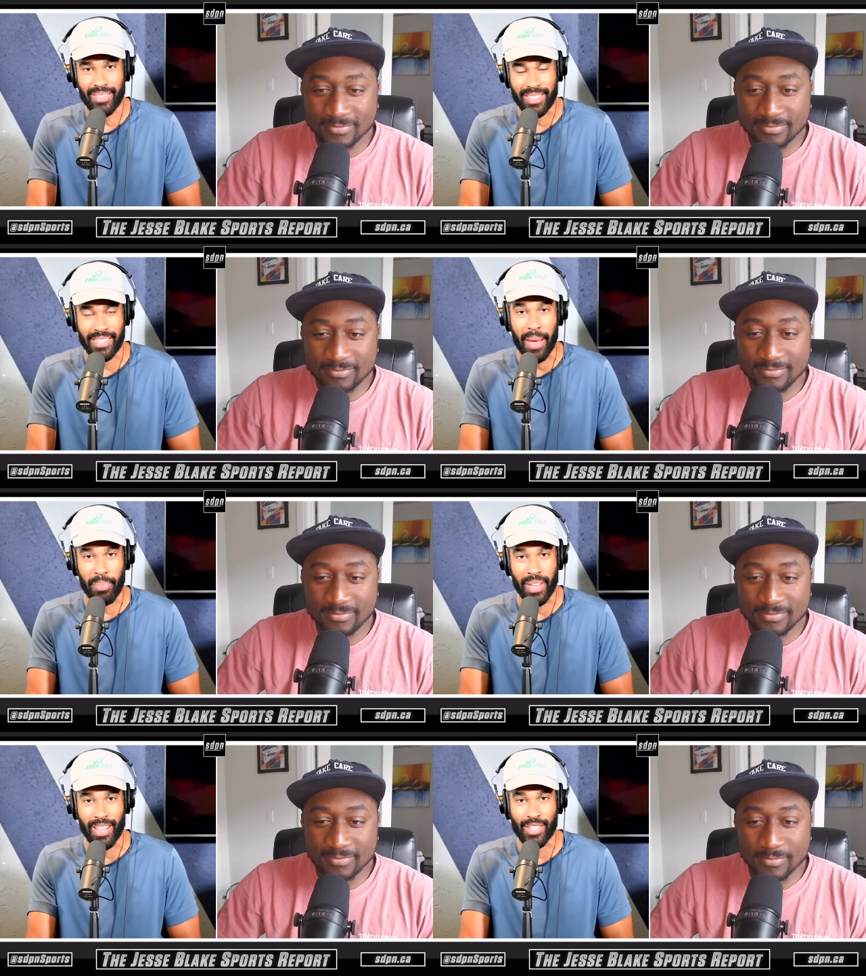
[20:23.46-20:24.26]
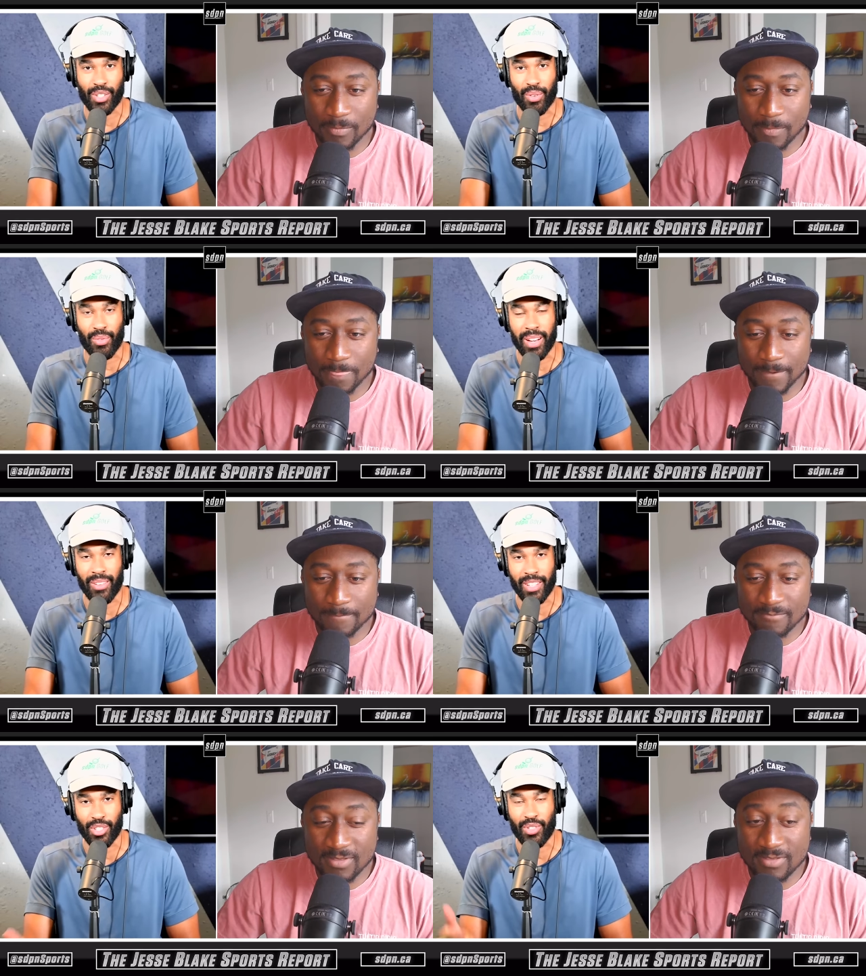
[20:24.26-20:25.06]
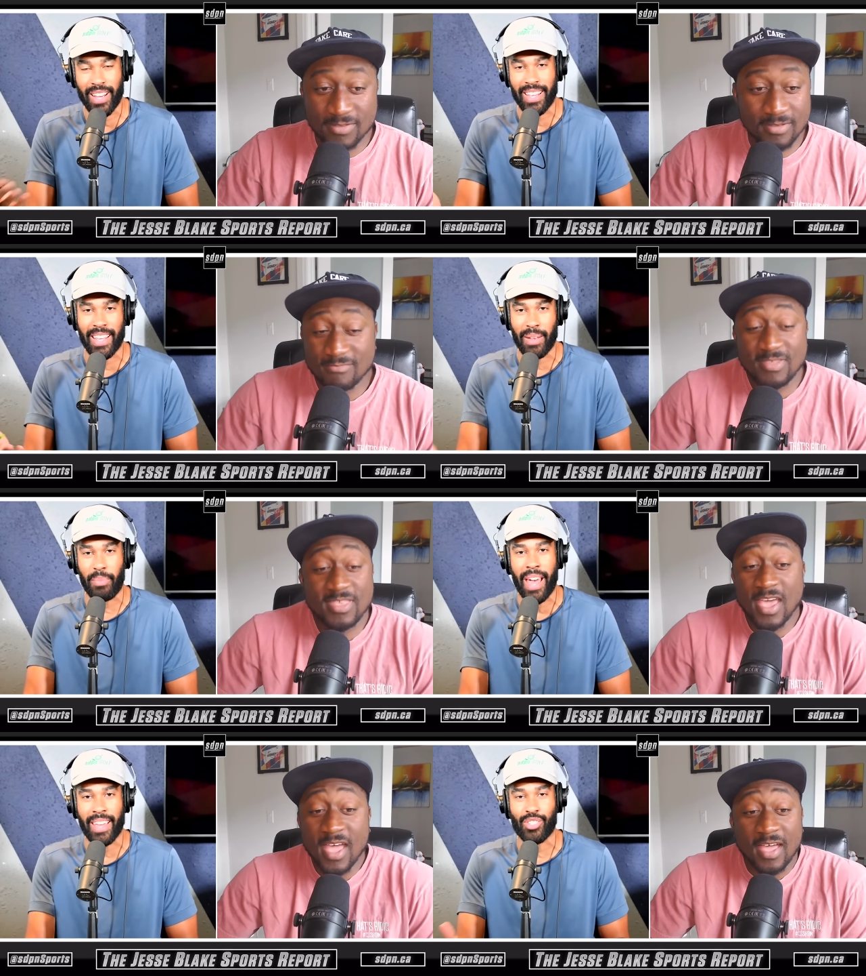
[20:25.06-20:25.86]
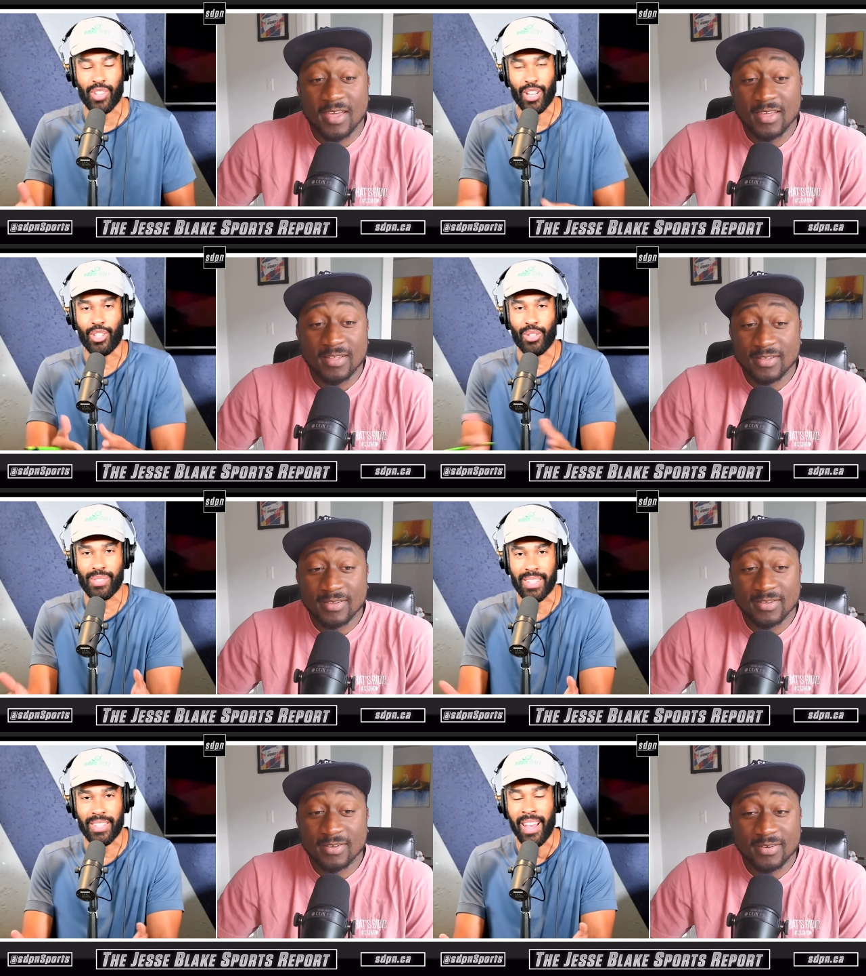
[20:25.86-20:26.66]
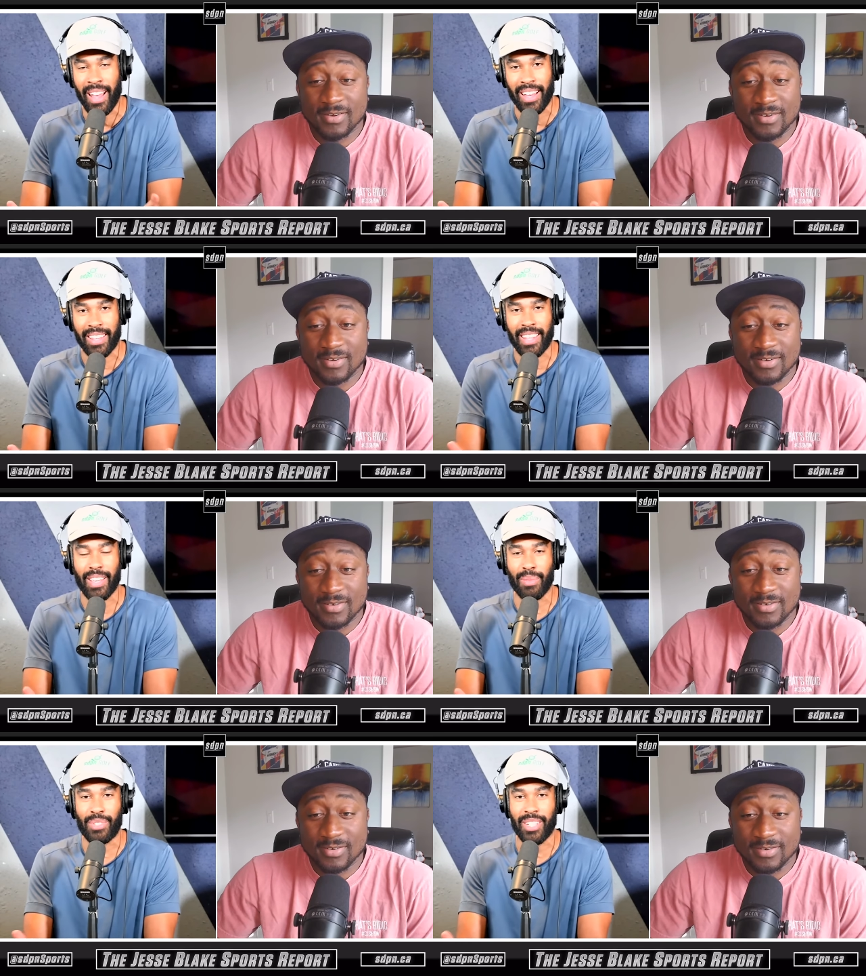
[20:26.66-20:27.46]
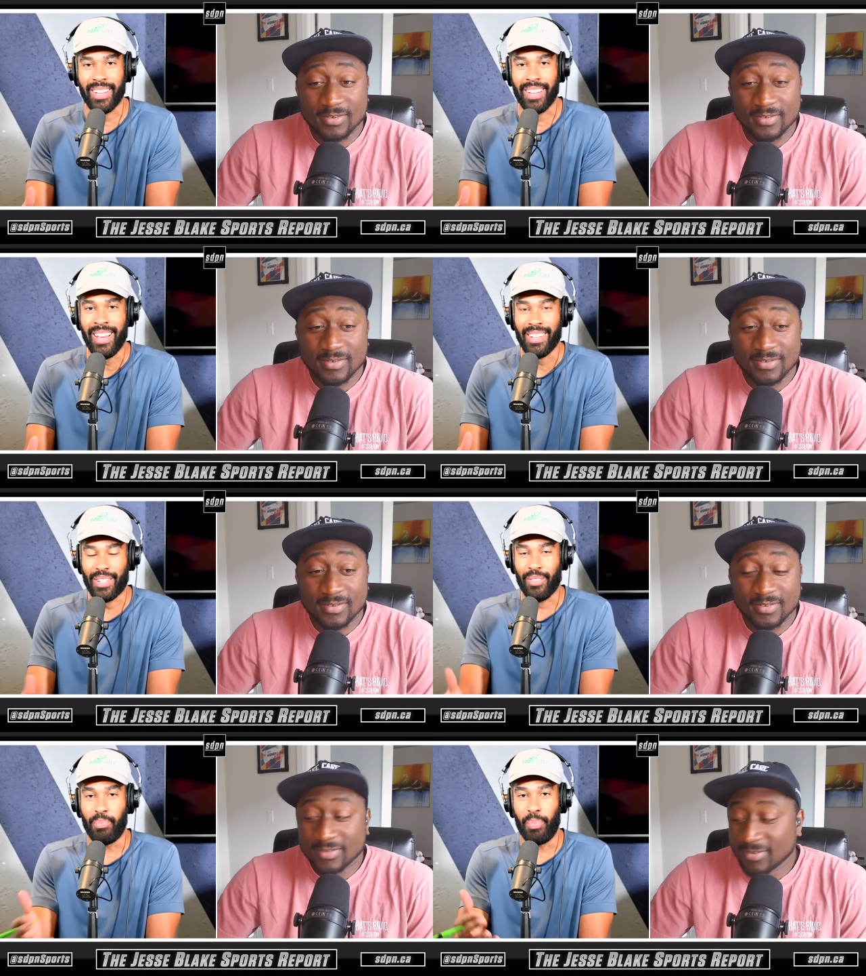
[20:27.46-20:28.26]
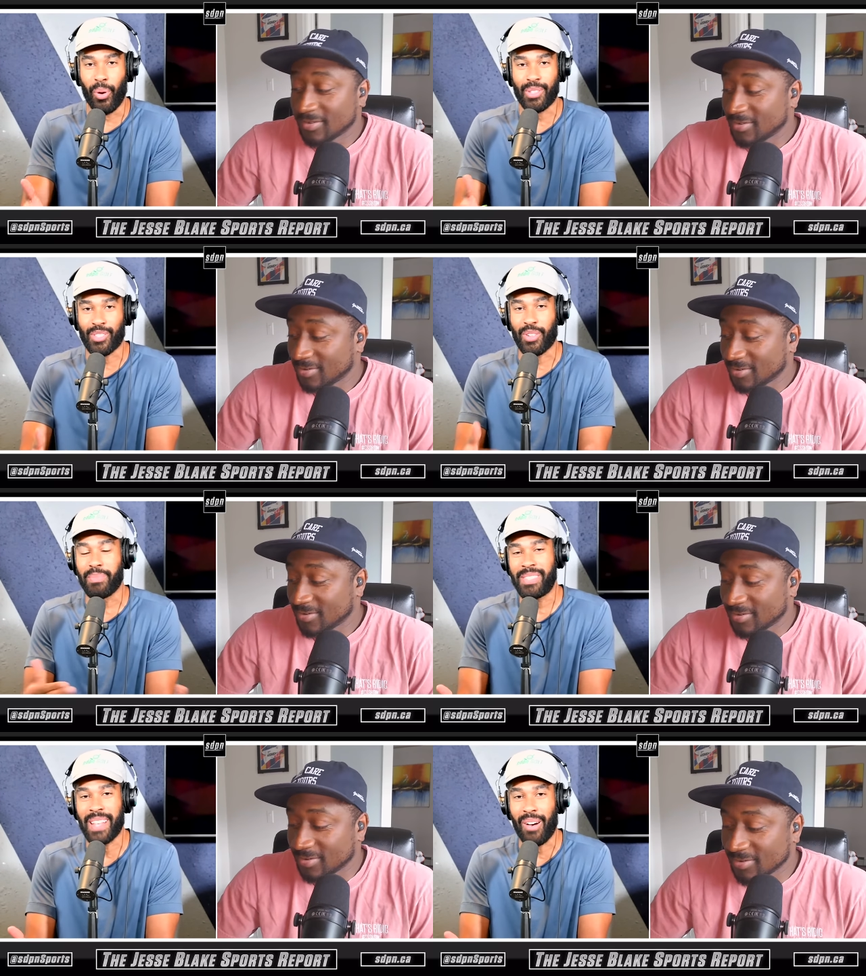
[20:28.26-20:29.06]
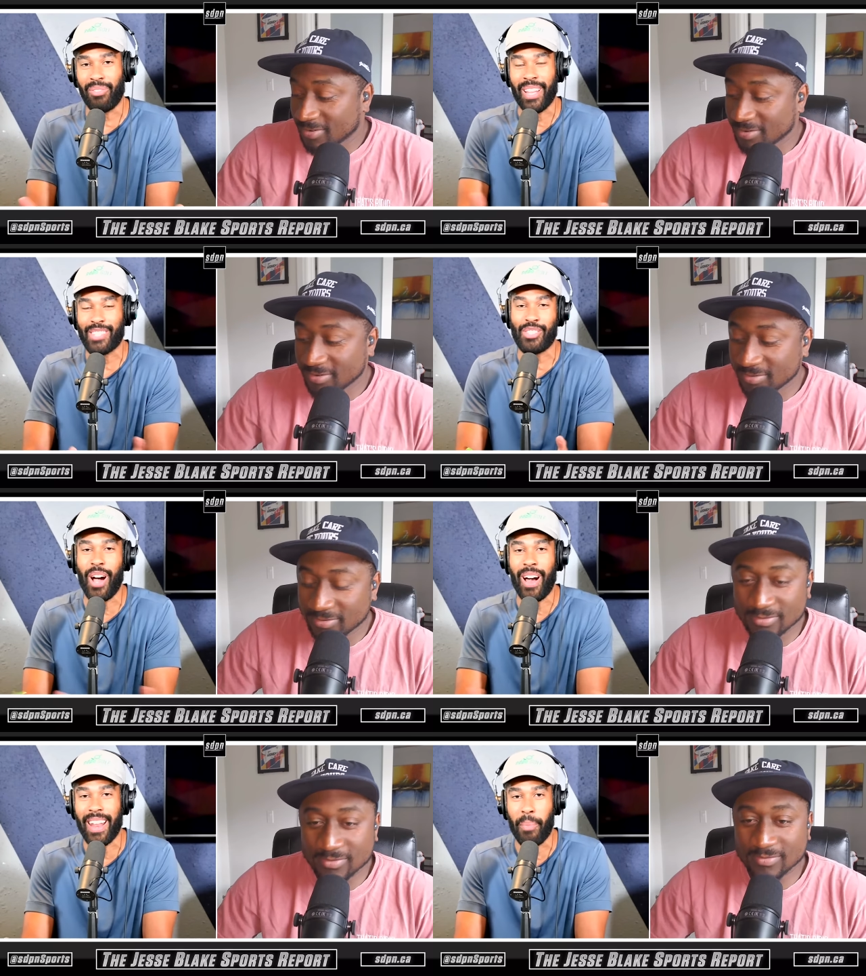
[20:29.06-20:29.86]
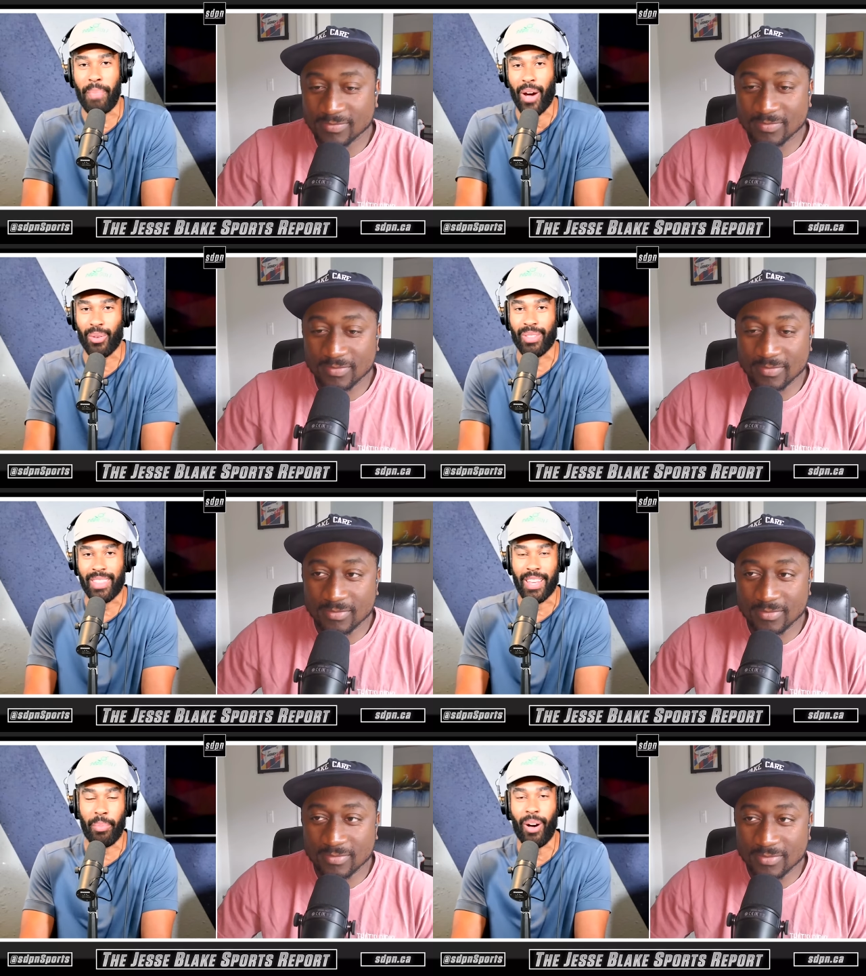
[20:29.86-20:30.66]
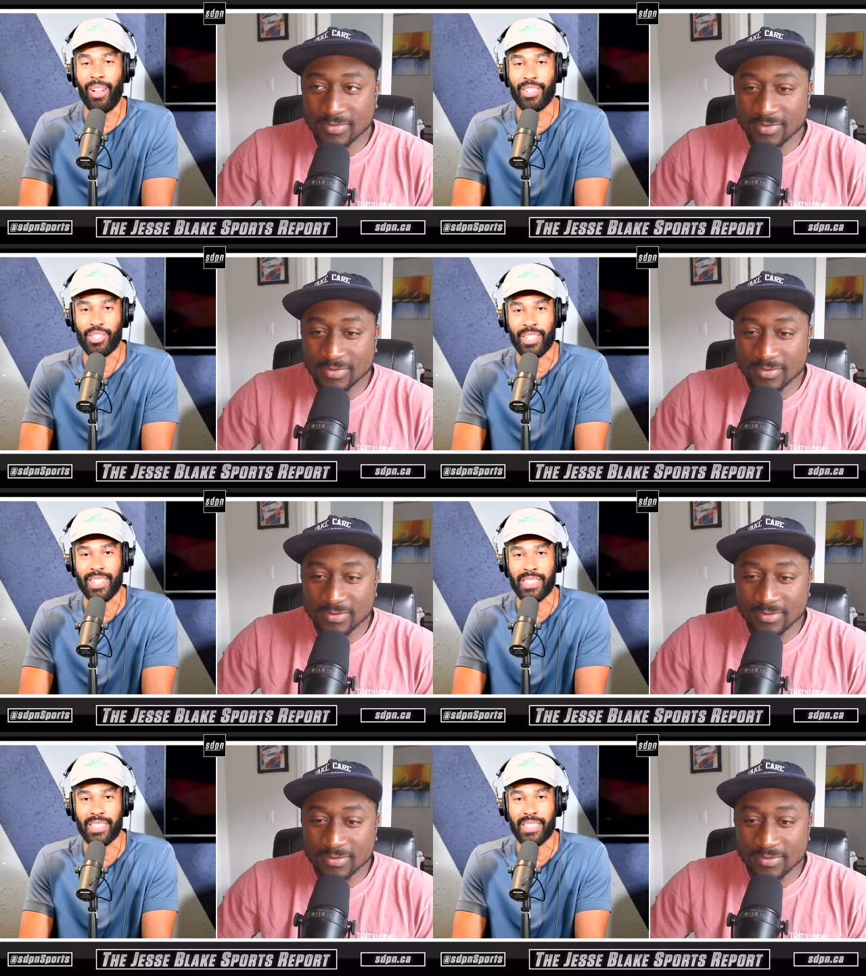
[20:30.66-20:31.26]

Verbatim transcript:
Speaker 1: step in his career. He's trying to get back. Yeah. He's trying to use a, Akim to to bolster himself. Like it's not about the apology.